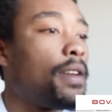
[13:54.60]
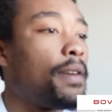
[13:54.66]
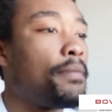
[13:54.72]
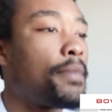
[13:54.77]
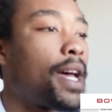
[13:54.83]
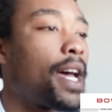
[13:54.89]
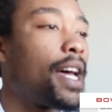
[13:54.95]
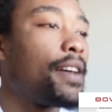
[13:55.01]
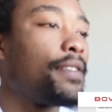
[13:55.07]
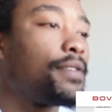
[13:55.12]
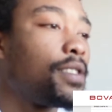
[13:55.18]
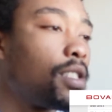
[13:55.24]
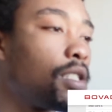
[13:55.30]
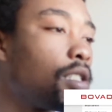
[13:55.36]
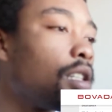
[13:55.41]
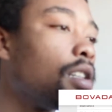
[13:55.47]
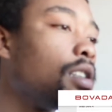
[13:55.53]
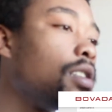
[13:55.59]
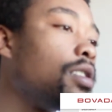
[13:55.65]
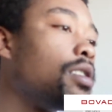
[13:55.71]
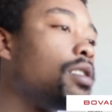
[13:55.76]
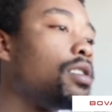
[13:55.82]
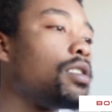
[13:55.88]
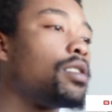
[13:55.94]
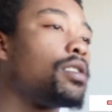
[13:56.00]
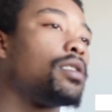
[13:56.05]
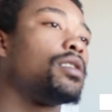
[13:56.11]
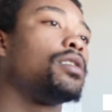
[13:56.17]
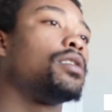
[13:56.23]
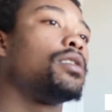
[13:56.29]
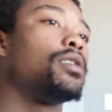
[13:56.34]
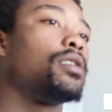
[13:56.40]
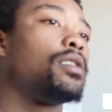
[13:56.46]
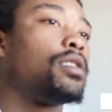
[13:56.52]
Mavs, Suns.
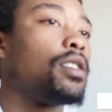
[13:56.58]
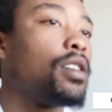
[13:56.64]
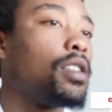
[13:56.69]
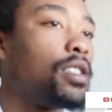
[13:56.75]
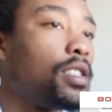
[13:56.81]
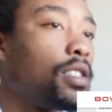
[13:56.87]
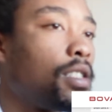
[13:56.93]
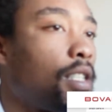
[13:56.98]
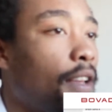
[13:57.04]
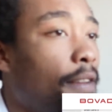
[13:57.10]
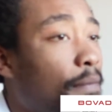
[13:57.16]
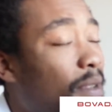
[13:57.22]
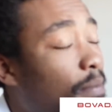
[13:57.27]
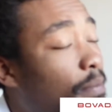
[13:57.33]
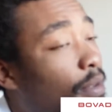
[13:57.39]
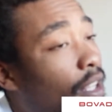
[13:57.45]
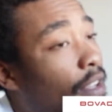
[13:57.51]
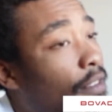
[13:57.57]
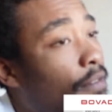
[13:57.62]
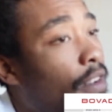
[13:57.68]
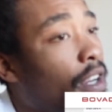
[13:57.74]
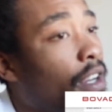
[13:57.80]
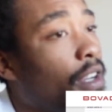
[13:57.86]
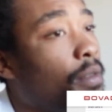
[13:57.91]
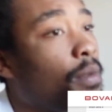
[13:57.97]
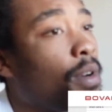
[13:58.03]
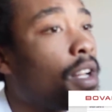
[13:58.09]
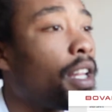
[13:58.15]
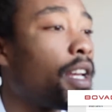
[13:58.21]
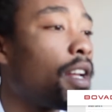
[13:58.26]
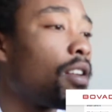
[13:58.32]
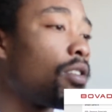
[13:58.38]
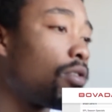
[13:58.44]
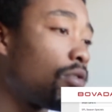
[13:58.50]
Suns have been playing very well
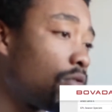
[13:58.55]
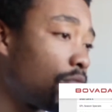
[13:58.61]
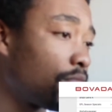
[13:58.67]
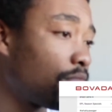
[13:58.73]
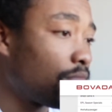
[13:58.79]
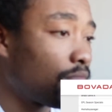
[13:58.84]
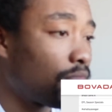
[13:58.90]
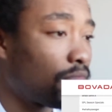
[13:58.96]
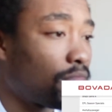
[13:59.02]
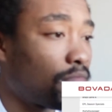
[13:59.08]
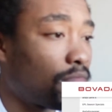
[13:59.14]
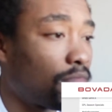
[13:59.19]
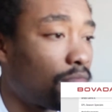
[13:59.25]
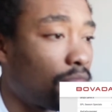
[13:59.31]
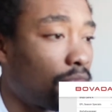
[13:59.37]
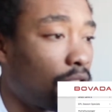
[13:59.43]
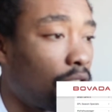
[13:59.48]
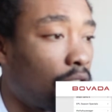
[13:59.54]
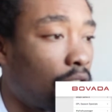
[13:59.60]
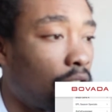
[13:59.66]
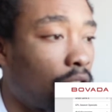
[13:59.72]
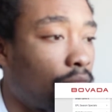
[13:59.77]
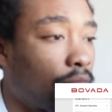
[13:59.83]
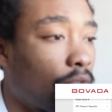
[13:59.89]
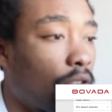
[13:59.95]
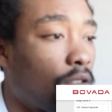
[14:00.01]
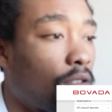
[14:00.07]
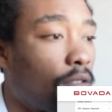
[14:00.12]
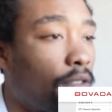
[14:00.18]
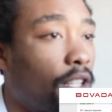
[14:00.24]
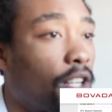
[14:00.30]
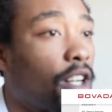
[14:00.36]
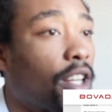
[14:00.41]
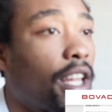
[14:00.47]
at home.
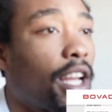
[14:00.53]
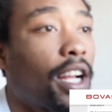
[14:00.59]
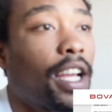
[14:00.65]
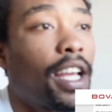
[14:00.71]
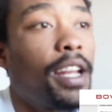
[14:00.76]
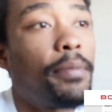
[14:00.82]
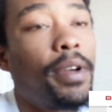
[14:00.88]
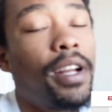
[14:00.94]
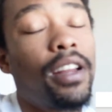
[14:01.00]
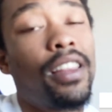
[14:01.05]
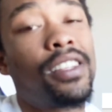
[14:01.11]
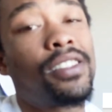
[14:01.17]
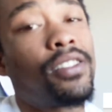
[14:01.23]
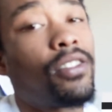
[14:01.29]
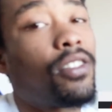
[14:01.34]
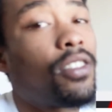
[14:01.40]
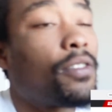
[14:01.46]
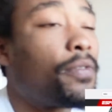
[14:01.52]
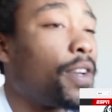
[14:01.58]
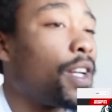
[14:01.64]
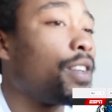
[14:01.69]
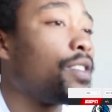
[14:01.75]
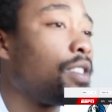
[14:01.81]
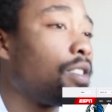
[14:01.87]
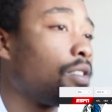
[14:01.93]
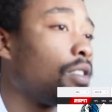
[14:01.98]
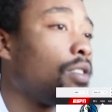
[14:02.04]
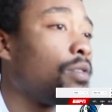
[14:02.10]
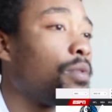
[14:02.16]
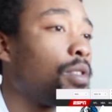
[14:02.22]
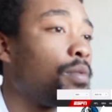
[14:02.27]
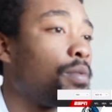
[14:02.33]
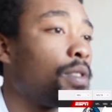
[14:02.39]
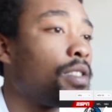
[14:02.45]
They're getting better. They started off very slow,
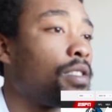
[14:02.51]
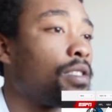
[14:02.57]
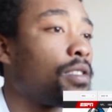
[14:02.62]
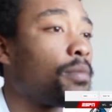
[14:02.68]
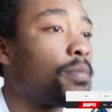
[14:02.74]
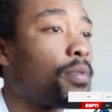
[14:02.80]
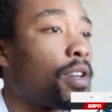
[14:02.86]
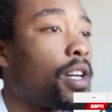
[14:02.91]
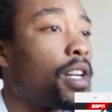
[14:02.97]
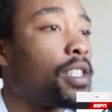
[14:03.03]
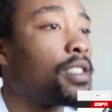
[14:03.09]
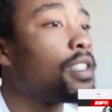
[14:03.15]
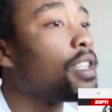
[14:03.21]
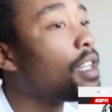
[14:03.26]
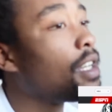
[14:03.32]
which was a surprise.